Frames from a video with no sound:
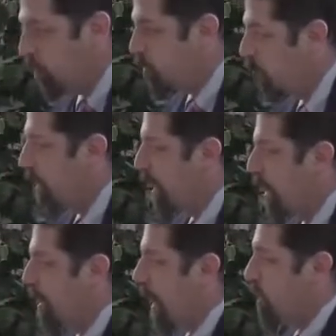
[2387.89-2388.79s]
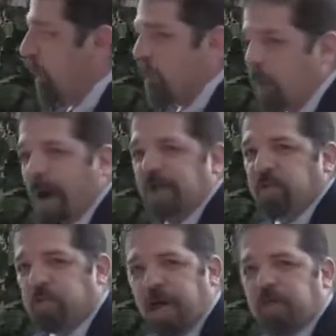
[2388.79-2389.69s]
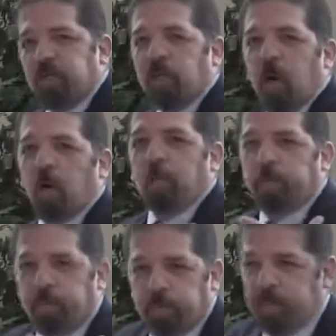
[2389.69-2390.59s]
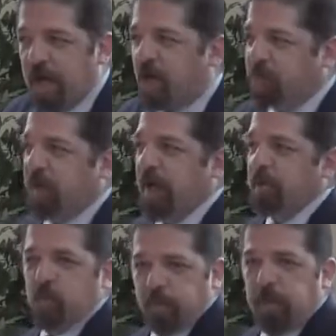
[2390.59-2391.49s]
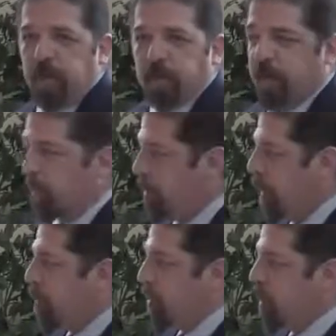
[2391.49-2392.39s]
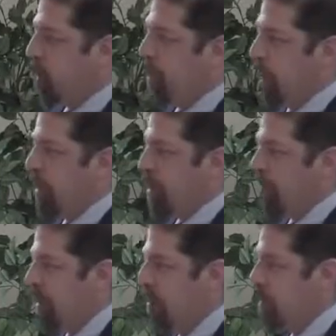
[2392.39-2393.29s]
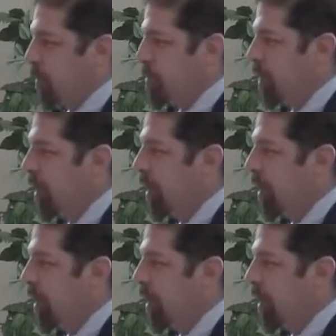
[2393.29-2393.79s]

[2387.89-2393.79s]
Certainly he does. Otherwise, it makes no sense for him to appeal to them. Remember the whole point of Hebrews.